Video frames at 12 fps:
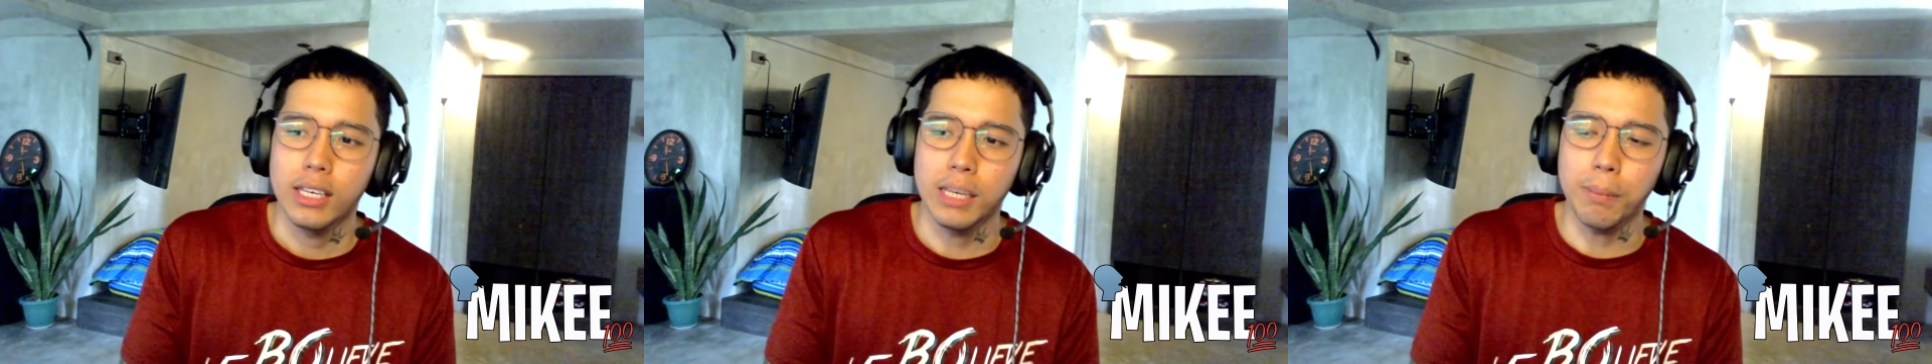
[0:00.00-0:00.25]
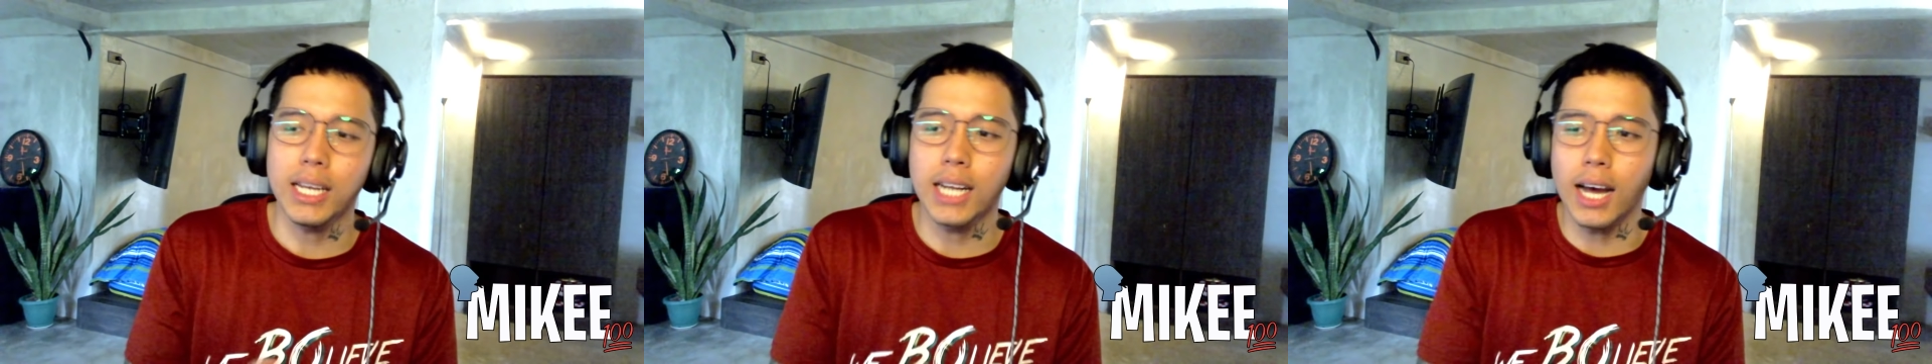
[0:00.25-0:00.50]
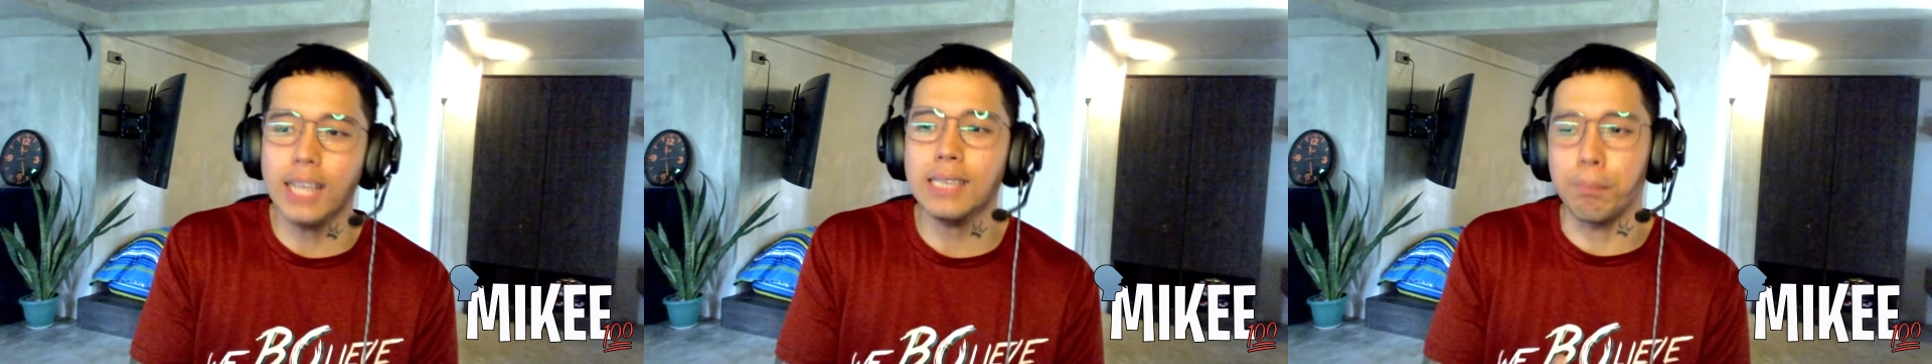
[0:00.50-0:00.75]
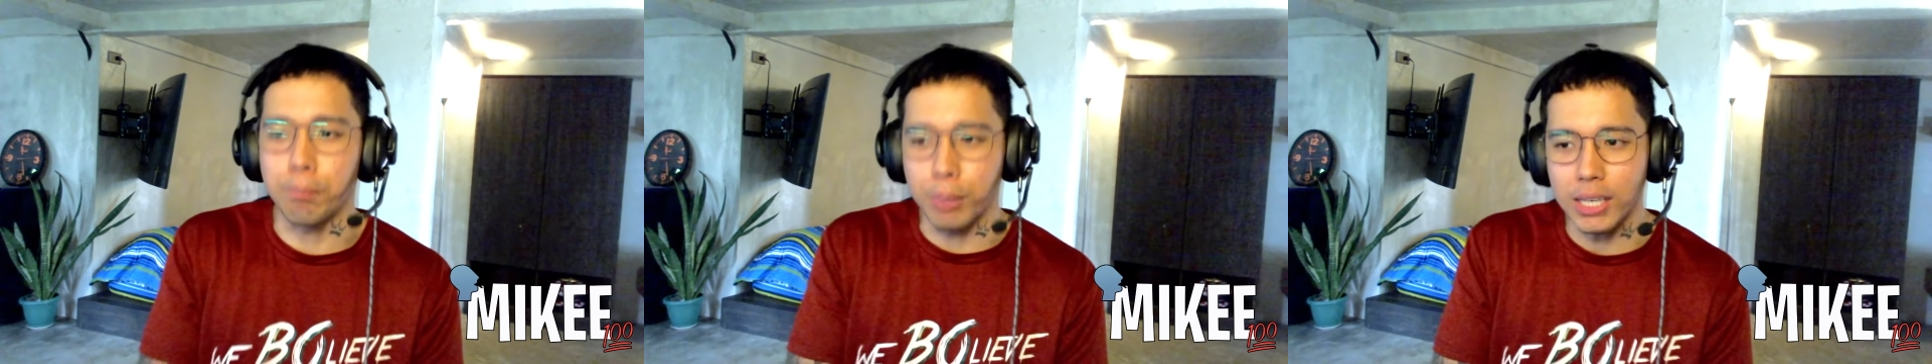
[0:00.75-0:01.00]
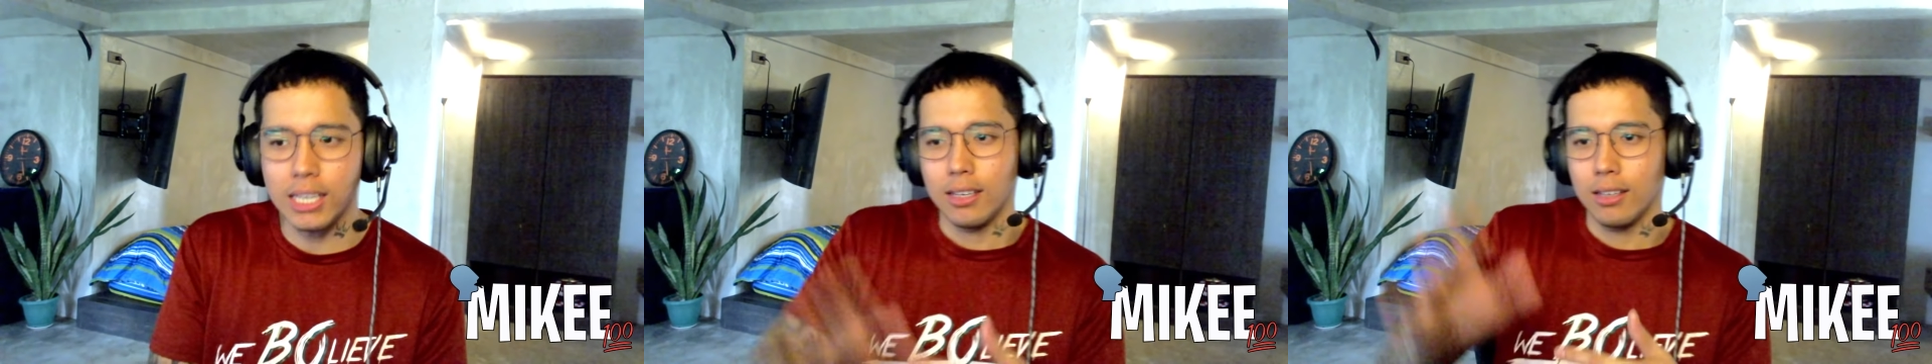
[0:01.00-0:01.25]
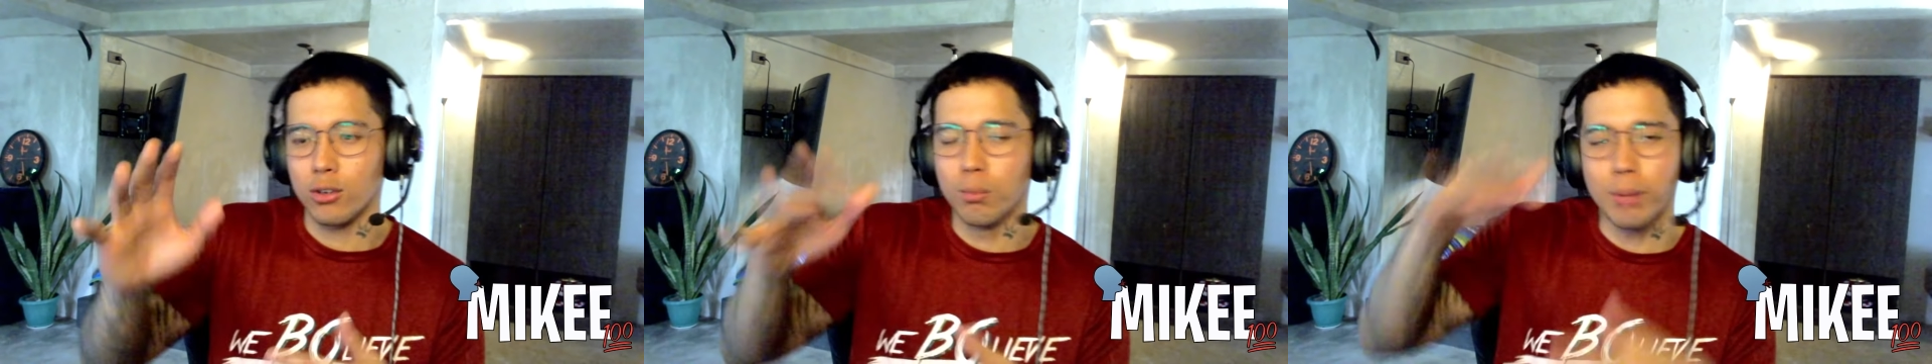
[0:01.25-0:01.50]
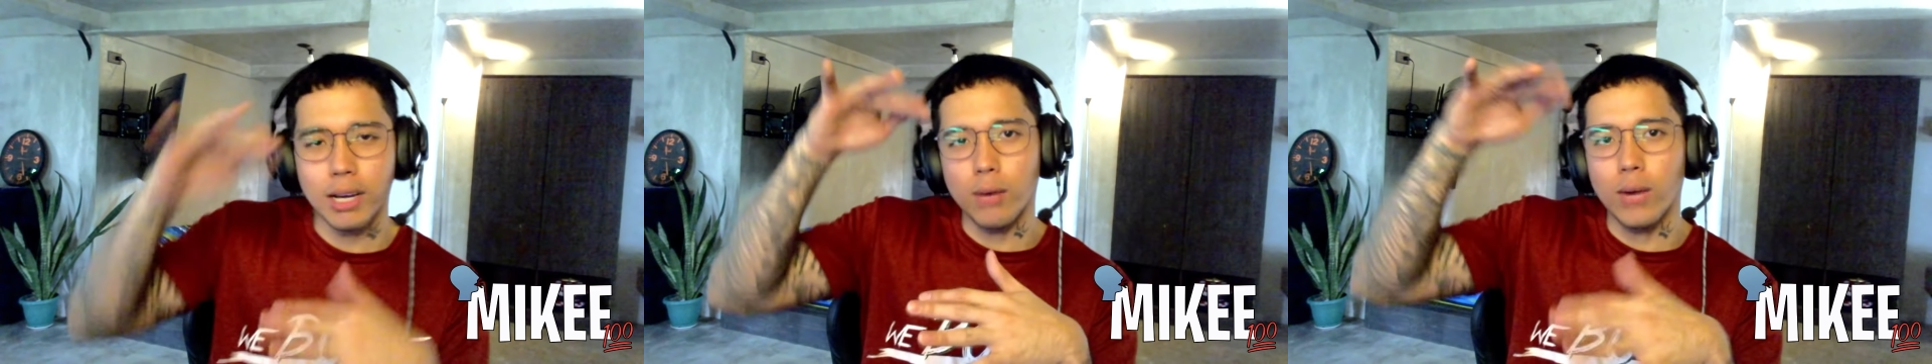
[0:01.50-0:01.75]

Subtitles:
He may not be, kumbaga,